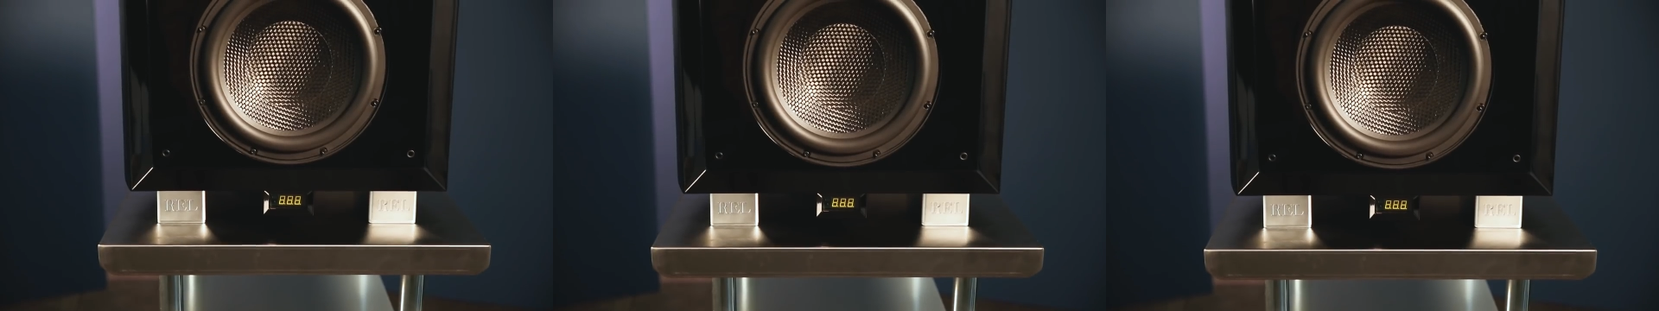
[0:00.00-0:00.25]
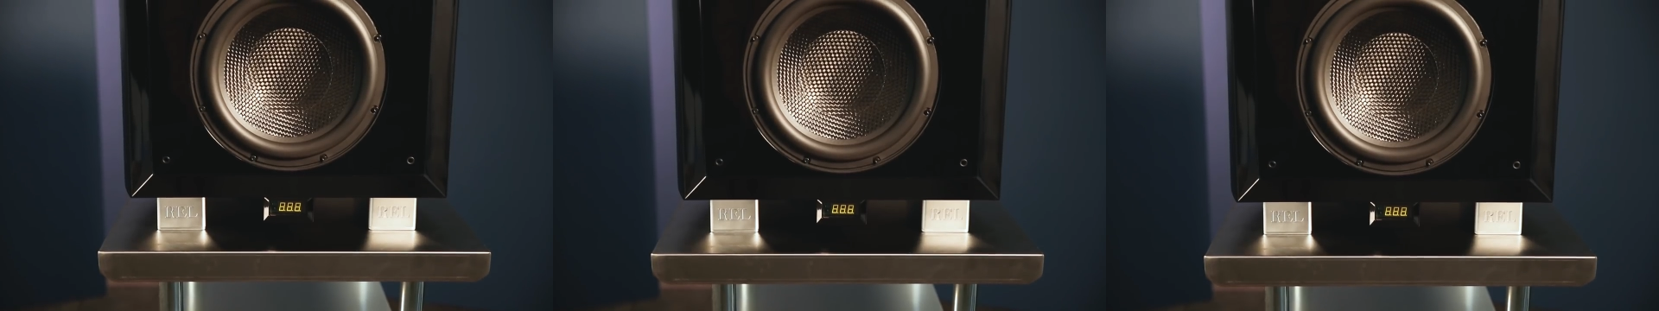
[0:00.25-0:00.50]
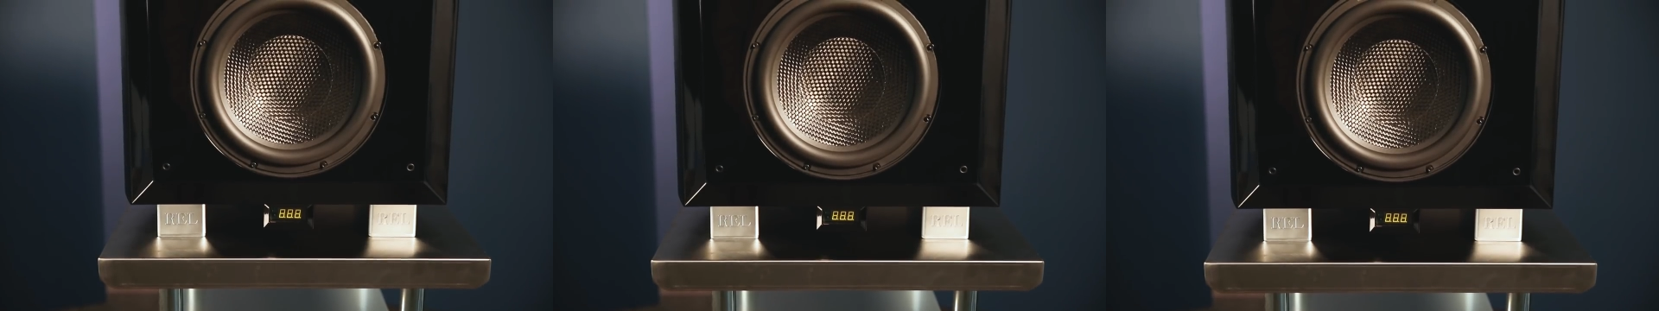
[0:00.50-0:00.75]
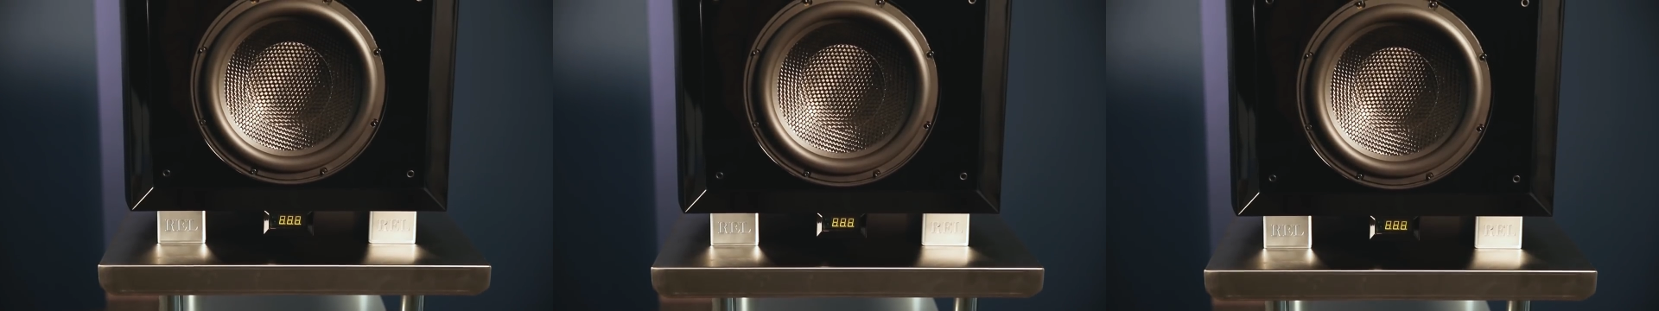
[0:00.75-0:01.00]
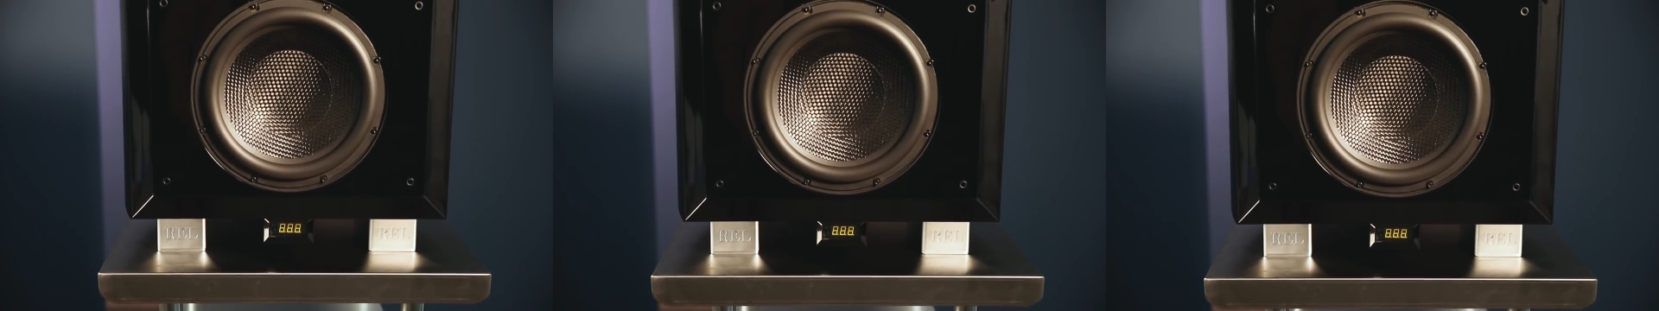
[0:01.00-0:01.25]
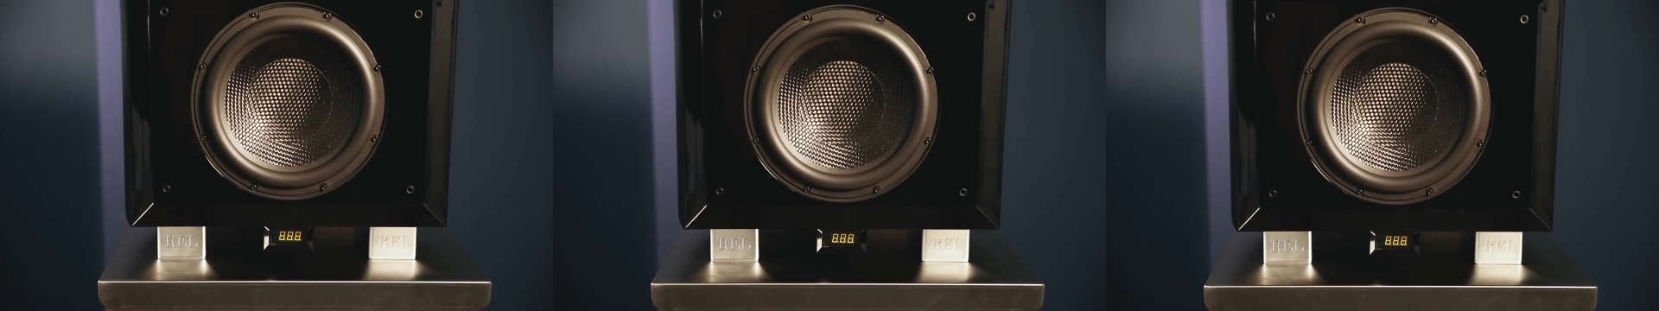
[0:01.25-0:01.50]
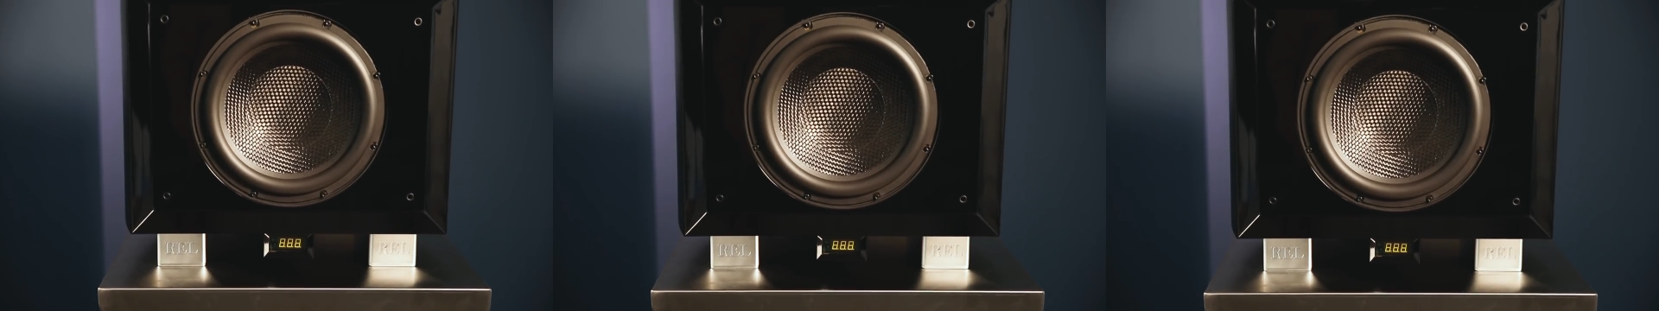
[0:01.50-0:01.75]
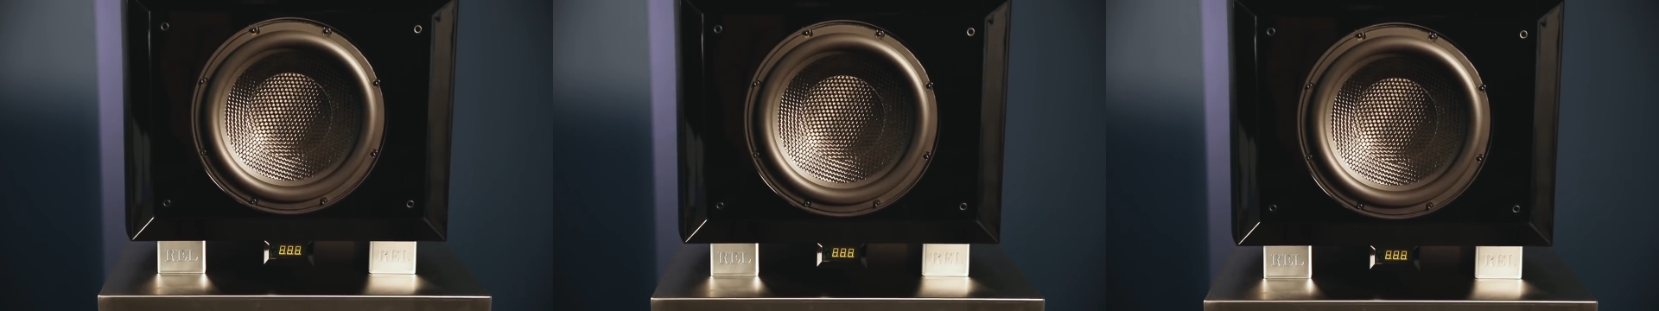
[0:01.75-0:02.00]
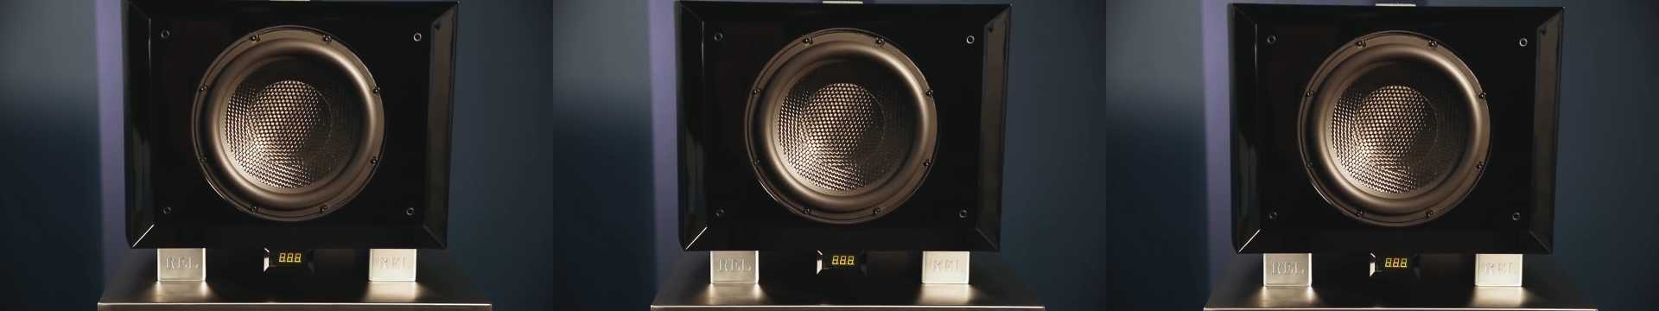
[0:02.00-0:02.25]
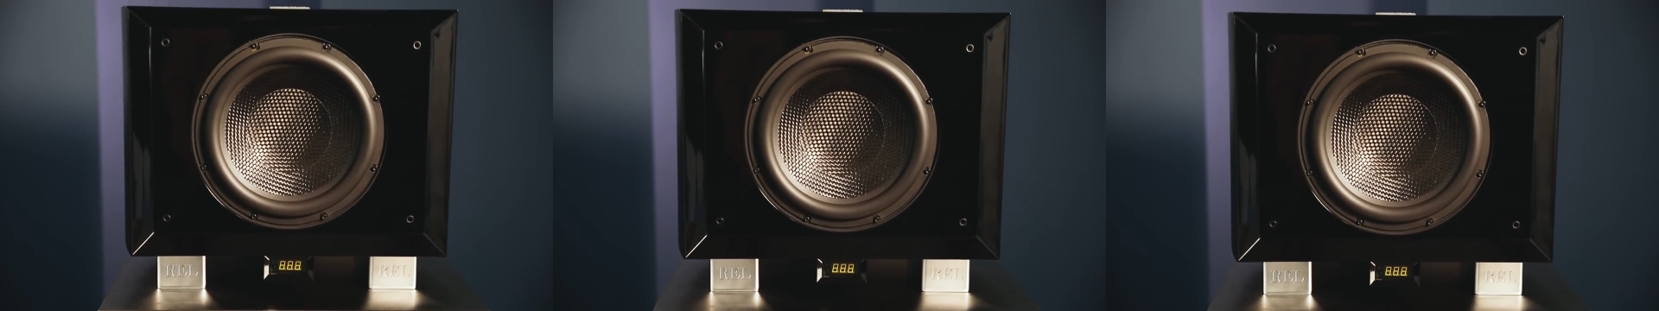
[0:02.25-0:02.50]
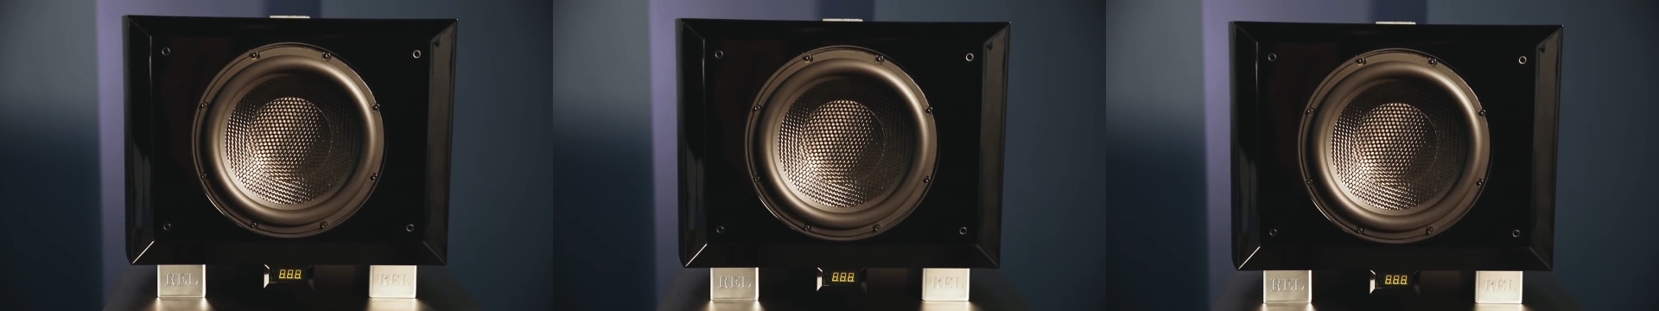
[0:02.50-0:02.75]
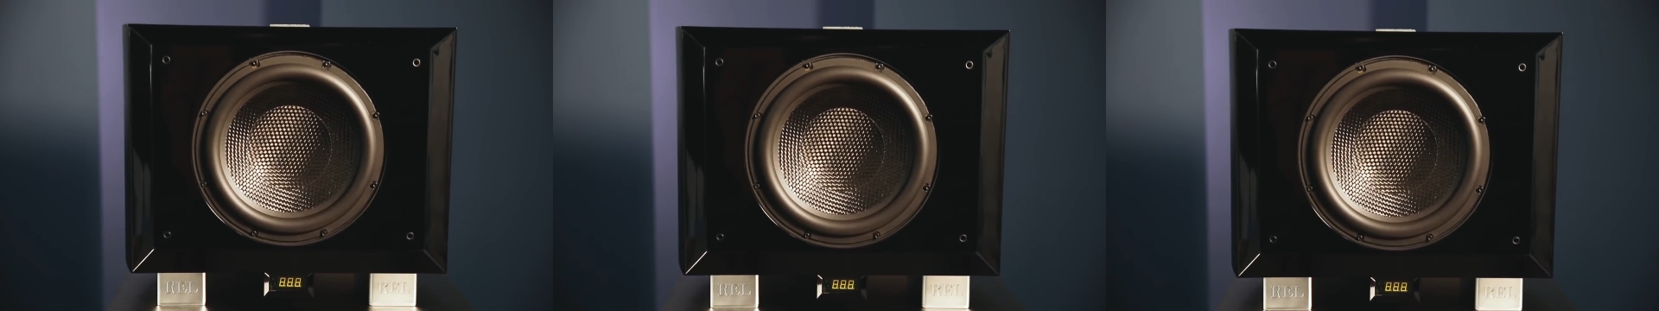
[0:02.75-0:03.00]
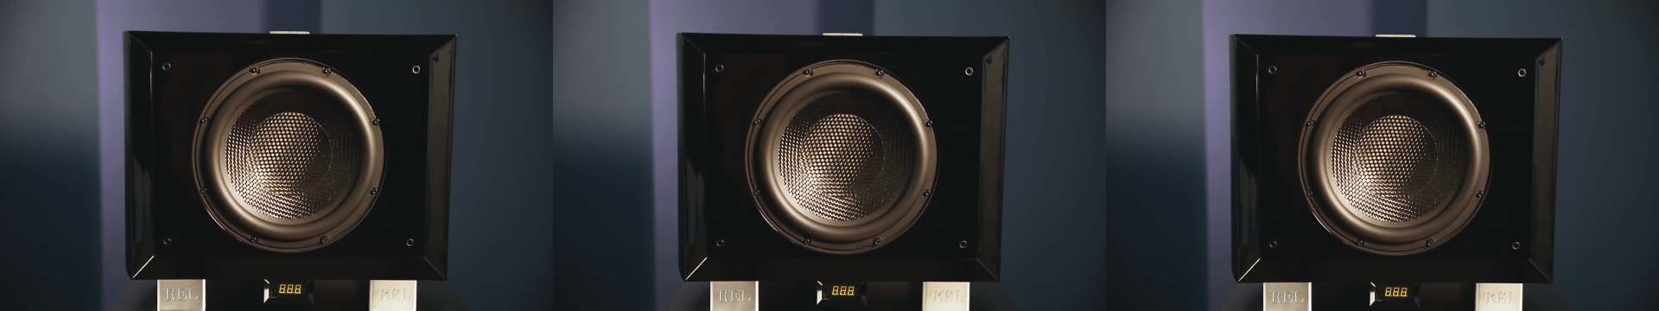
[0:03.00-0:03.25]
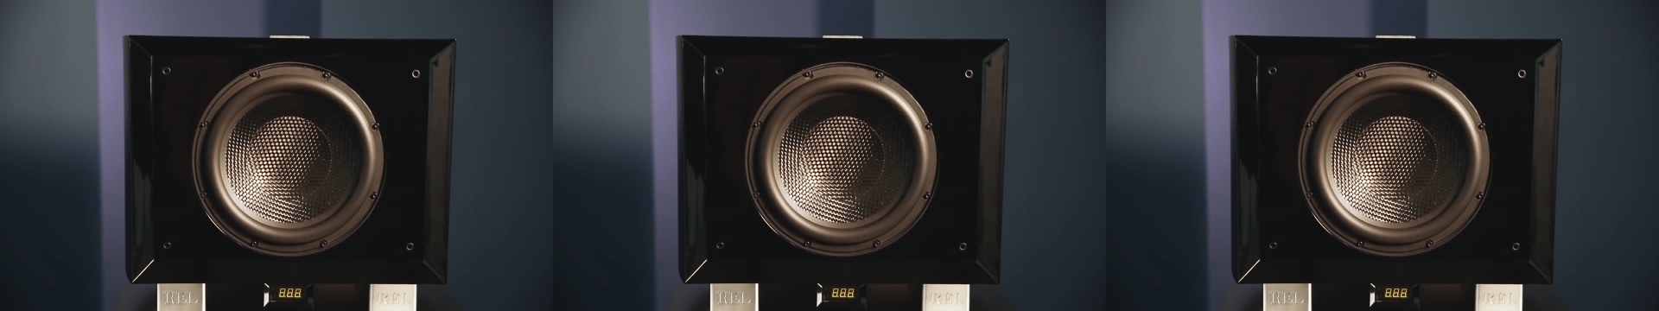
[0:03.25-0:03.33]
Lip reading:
[unreadable: no face in view]